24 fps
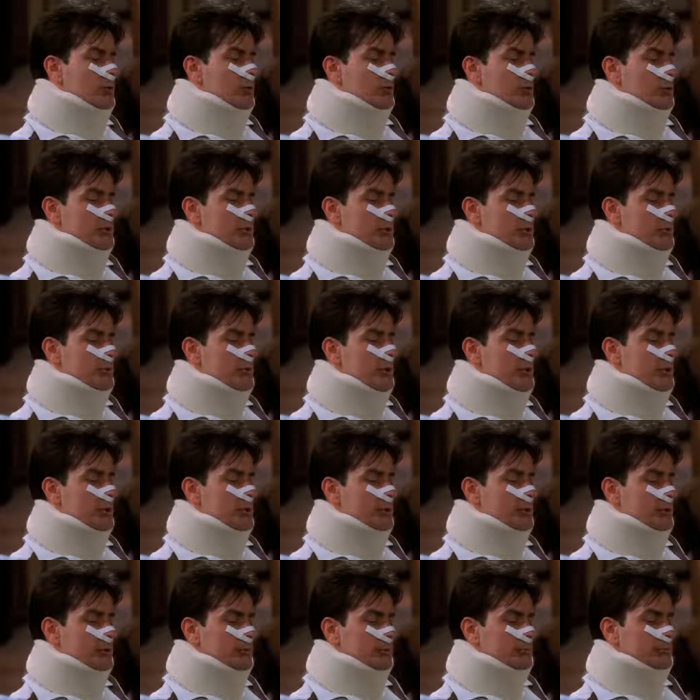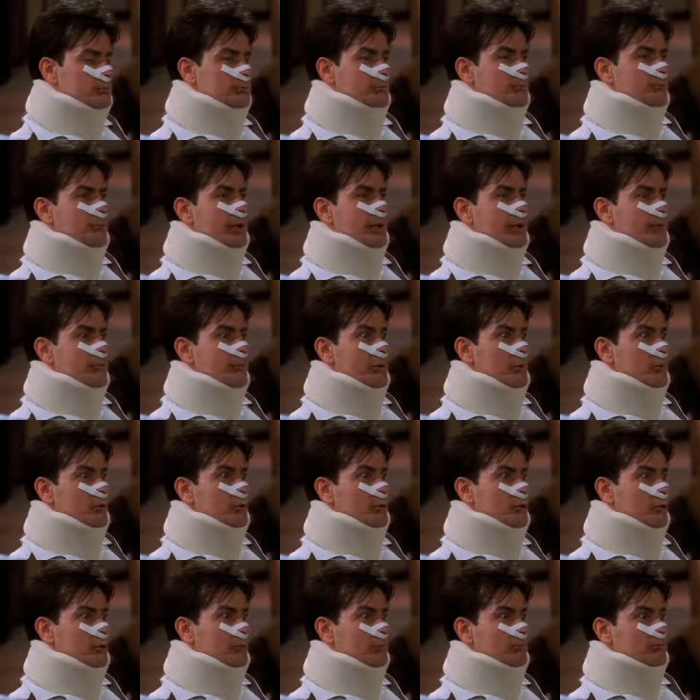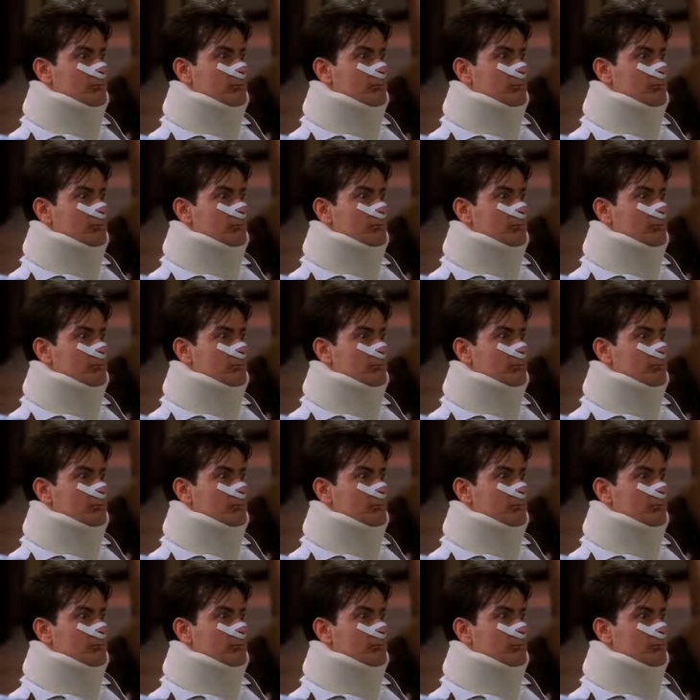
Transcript: Who's the sponsor? Madame Musin?